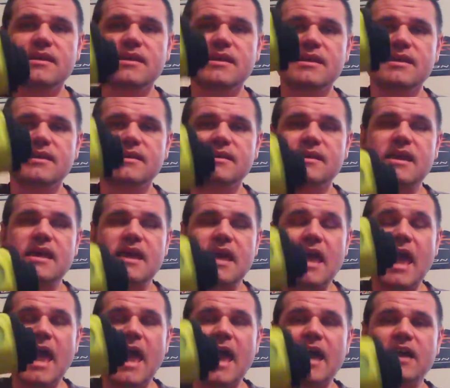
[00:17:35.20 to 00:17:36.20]
it
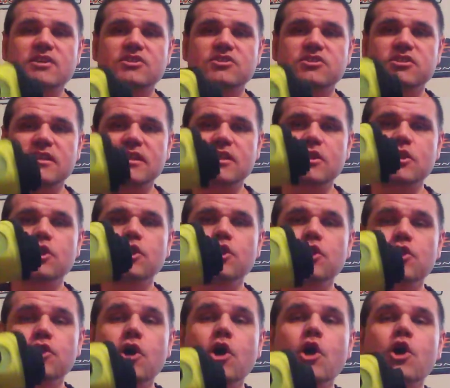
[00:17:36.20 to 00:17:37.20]
actually
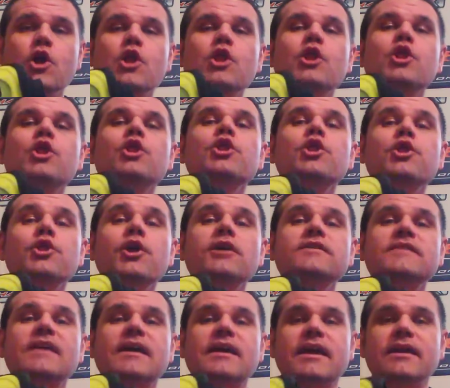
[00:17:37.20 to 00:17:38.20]
looks
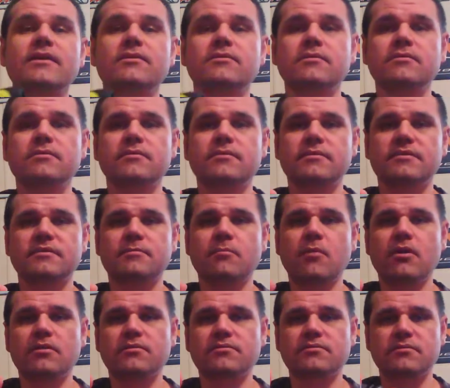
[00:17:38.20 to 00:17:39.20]
like a
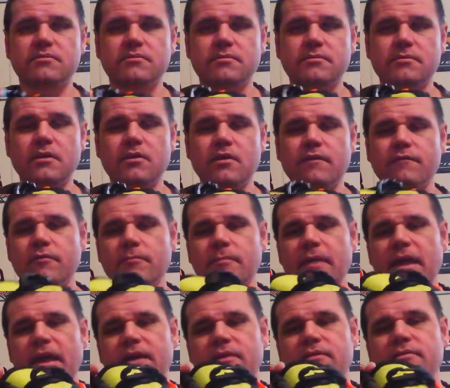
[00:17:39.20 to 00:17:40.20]
small duffel
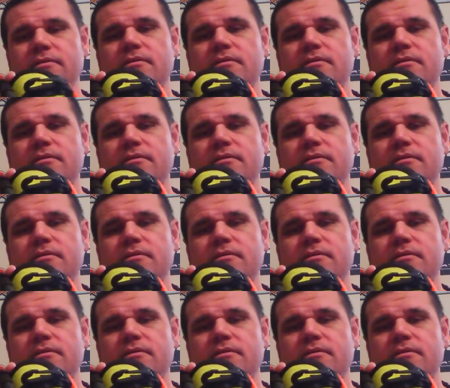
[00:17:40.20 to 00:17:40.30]
bag.